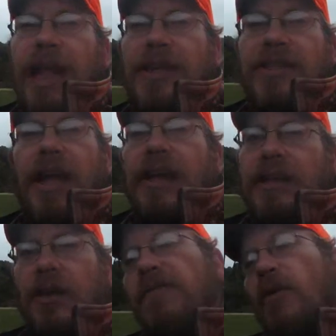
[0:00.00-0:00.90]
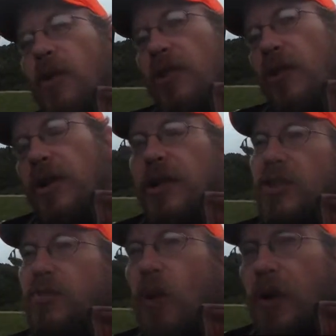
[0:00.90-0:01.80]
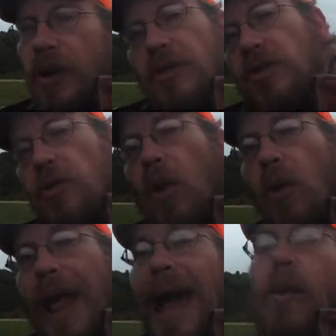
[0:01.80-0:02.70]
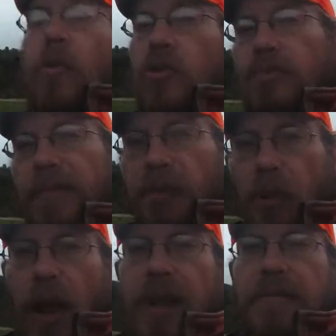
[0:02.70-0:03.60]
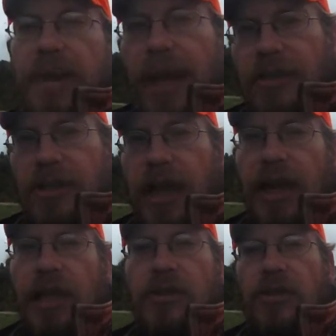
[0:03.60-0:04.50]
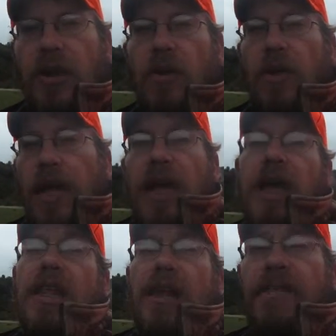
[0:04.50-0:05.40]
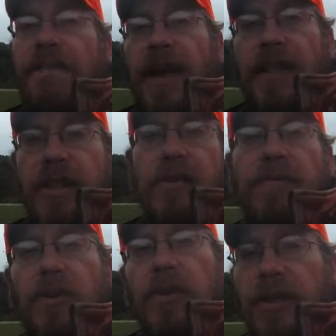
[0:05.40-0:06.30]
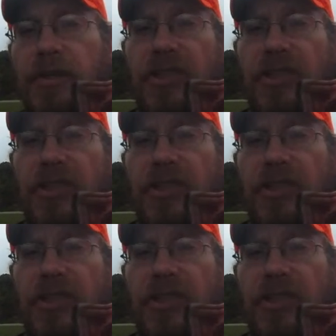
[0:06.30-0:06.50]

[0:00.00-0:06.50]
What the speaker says: last night till 4:30 this morning, 2 whole hours before I even got set in. So they're fat, they're full, they're